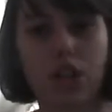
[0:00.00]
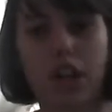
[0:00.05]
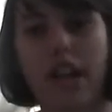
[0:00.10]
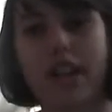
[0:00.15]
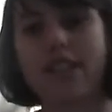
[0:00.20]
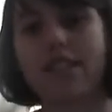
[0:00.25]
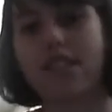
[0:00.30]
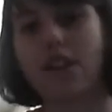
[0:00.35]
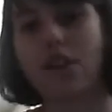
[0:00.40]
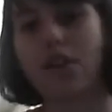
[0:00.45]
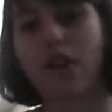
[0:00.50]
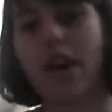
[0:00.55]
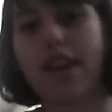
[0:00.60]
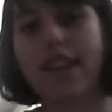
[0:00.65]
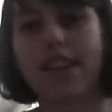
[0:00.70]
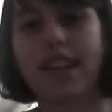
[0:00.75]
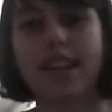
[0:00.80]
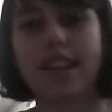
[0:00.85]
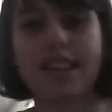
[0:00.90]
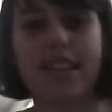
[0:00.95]
And so I
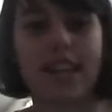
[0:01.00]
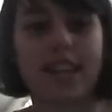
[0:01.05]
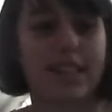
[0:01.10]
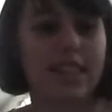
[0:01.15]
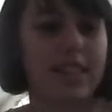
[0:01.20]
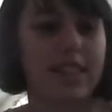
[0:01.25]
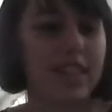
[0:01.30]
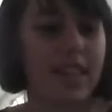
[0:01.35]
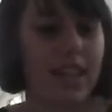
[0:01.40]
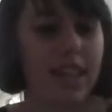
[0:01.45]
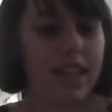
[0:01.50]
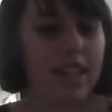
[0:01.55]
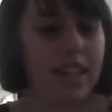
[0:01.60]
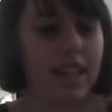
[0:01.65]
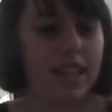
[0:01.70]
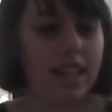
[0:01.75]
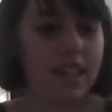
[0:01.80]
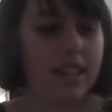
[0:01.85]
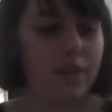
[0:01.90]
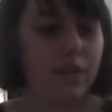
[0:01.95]
think that's
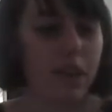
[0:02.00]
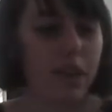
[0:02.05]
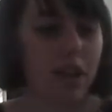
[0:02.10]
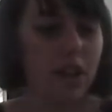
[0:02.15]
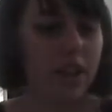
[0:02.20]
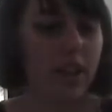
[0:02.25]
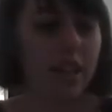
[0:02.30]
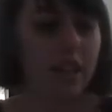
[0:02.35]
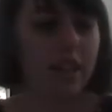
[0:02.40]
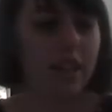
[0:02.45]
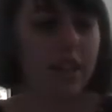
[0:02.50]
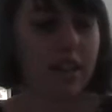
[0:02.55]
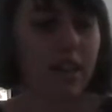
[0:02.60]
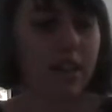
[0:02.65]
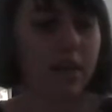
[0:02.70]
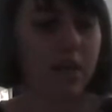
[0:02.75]
very